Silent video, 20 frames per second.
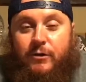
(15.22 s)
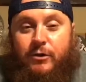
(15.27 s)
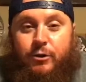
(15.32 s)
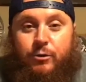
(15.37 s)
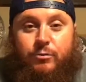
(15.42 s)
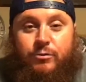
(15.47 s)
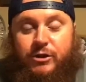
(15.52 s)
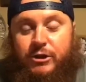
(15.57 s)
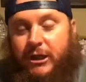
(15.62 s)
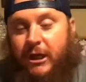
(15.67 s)

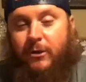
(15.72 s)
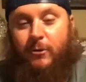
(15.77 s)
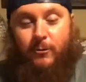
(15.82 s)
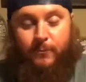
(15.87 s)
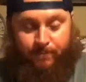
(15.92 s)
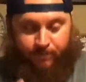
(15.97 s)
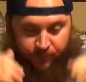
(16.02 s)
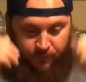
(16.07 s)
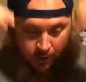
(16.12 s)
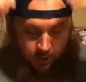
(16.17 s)
Review
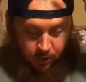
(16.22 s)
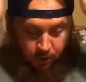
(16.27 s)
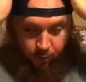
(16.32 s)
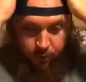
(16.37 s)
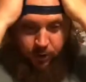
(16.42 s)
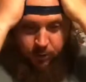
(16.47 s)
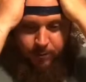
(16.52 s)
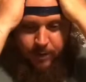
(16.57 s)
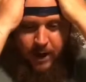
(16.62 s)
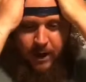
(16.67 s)
channel.
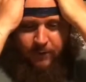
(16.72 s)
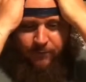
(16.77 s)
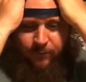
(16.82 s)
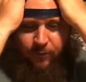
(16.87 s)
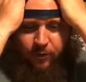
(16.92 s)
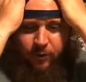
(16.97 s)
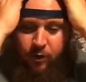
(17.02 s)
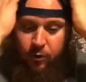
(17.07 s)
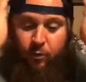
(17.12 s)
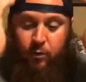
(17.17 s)
We are back
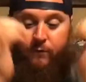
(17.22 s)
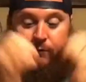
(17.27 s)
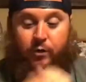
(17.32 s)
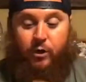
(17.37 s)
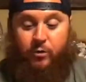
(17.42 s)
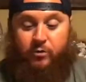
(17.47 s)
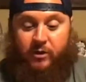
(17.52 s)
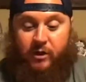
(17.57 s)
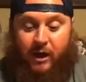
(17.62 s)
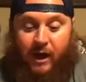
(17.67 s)
for another
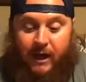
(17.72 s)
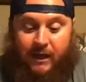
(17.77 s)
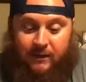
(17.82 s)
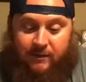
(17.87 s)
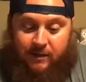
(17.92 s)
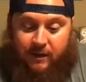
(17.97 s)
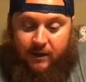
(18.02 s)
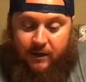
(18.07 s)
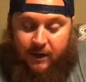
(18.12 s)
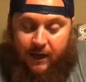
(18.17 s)
review
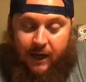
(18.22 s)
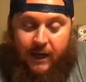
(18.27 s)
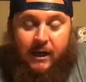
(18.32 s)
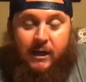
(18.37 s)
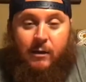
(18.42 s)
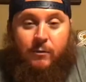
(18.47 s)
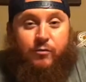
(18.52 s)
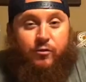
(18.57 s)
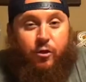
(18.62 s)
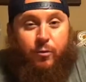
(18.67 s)
tonight,
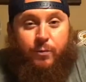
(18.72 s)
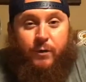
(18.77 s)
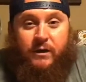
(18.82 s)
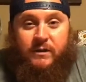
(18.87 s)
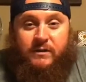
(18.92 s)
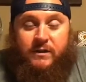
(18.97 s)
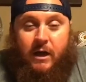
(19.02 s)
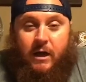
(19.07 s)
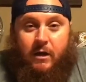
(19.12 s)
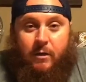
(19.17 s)
and I'm super
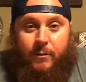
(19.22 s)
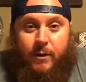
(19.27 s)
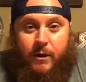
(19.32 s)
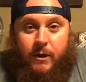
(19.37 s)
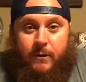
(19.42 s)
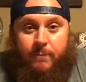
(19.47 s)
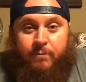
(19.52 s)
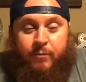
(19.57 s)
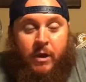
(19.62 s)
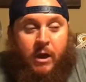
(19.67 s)
excited about
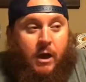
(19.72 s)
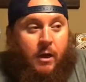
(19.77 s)
it.